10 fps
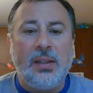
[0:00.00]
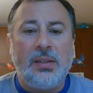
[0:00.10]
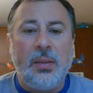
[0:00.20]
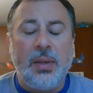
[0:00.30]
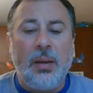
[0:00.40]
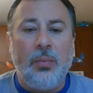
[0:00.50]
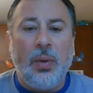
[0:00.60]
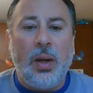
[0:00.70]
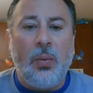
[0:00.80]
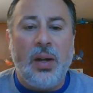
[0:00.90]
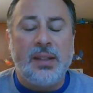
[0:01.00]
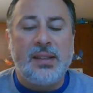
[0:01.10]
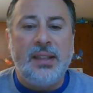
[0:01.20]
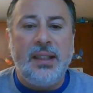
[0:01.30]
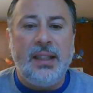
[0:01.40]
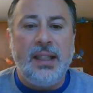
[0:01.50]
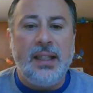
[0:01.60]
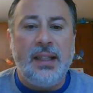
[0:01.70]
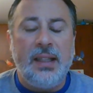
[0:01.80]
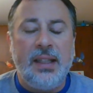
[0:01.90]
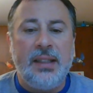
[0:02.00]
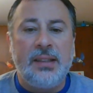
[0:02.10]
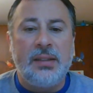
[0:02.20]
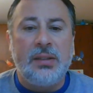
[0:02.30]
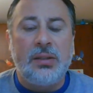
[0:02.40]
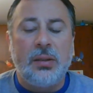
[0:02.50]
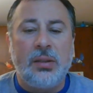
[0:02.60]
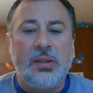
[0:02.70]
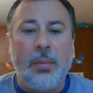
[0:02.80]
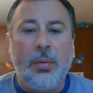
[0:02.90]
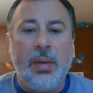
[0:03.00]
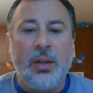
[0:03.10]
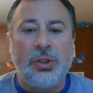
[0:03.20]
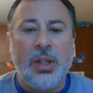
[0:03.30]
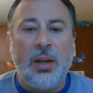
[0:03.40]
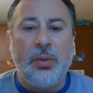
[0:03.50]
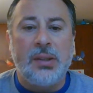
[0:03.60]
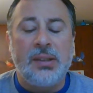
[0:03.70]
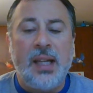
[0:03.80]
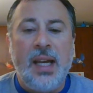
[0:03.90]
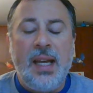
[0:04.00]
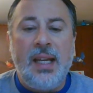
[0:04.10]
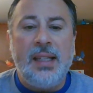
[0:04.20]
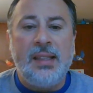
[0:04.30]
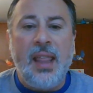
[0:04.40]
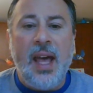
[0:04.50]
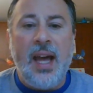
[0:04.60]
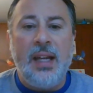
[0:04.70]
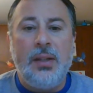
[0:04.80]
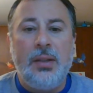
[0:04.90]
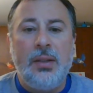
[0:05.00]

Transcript: something I want to see in these supplemental genres, is that